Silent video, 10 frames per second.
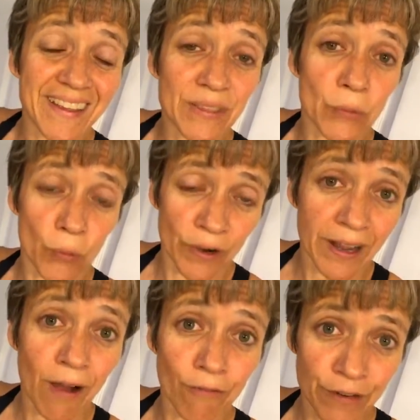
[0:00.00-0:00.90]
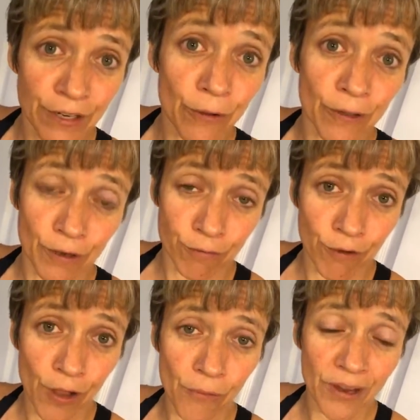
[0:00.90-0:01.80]
in the workout video that you're
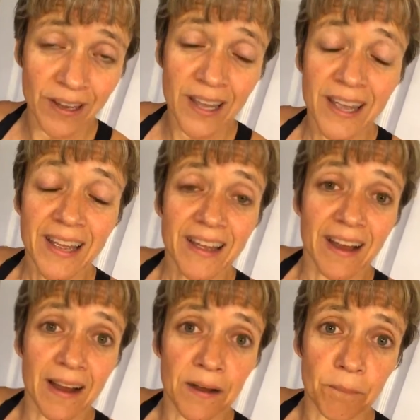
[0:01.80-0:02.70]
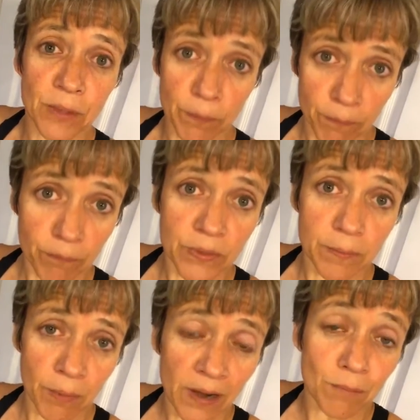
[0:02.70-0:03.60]
following. Um, the,
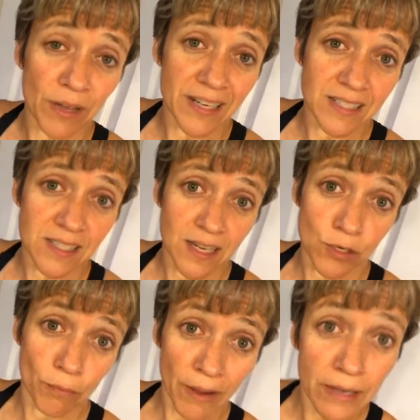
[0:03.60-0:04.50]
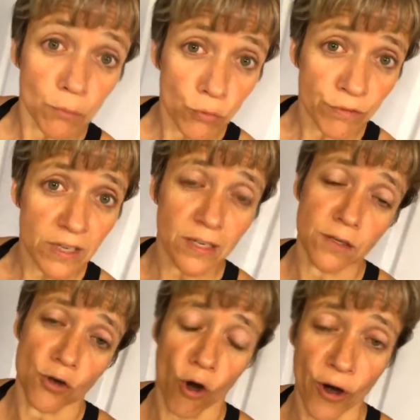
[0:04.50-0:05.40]
the bottom line is getting your body moving,
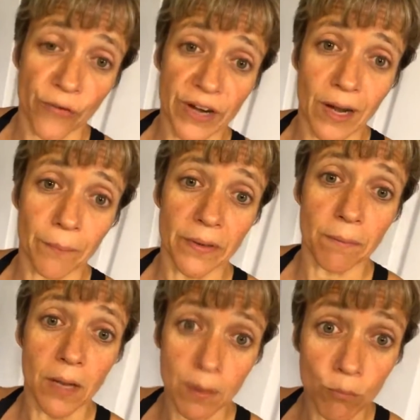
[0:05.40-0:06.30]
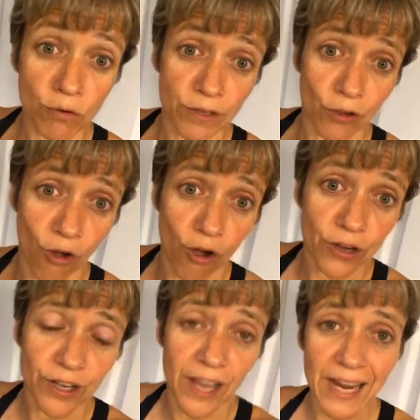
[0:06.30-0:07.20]
getting your heart rate up and, and moving
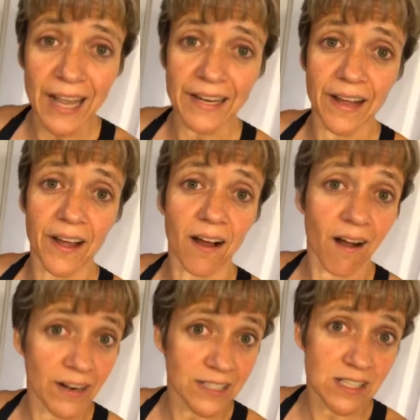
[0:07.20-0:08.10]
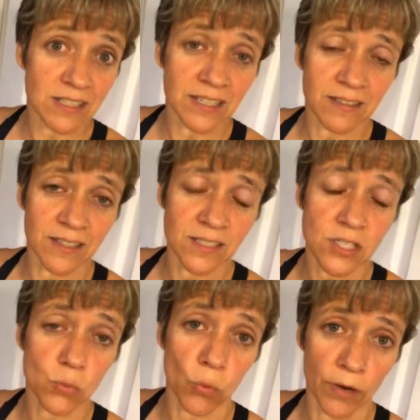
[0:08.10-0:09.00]
along. And honestly,
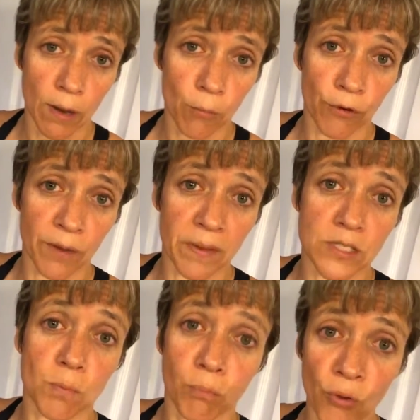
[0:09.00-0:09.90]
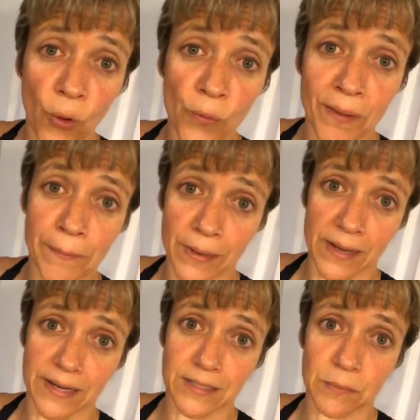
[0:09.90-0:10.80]
this workout program has blown my
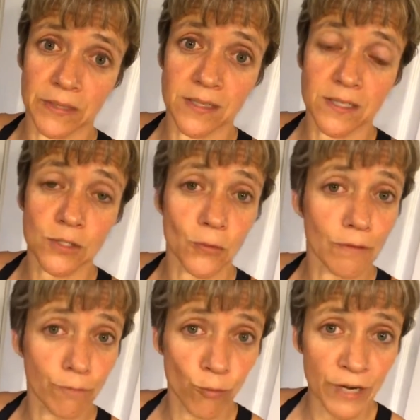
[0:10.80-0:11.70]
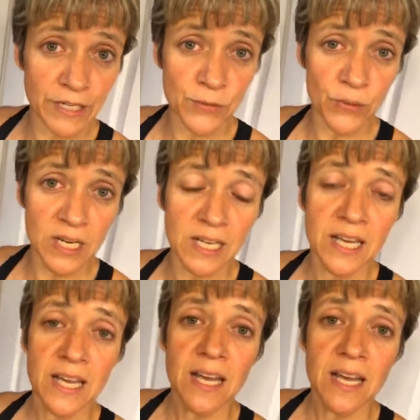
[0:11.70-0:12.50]
mind because it's only four days a week.